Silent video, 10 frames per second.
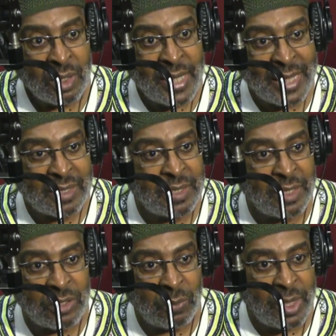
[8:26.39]
That's the
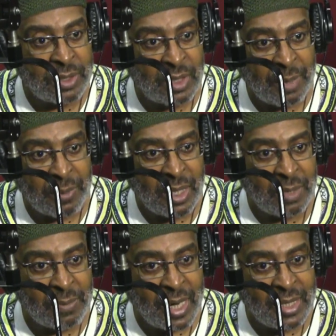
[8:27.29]
situation that we're
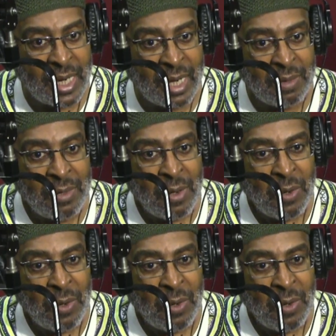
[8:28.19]
in right now.